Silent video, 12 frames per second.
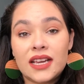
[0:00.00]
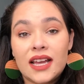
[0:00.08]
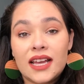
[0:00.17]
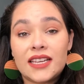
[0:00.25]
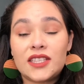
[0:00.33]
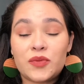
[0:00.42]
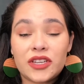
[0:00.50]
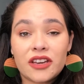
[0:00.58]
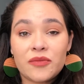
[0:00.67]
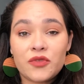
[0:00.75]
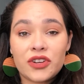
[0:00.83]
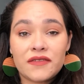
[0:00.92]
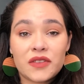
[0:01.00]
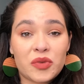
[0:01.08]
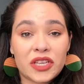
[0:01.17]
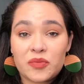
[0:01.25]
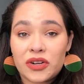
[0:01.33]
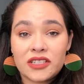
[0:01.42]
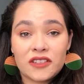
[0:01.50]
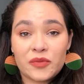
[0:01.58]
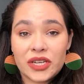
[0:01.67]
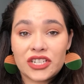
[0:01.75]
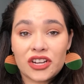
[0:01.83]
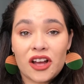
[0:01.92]
it's become one of the best parts of my
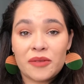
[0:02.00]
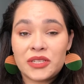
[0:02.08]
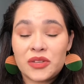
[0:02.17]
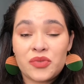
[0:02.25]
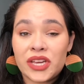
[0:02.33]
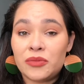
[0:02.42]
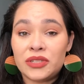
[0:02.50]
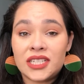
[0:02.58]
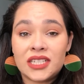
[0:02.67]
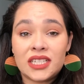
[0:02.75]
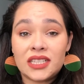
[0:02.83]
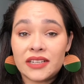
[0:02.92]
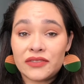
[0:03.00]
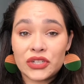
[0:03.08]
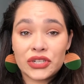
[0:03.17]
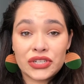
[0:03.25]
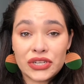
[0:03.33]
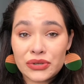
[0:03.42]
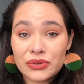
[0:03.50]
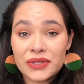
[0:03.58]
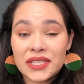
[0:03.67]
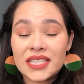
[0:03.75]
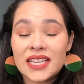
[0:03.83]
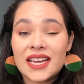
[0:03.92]
job to be able to deliver good
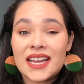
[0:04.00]
news.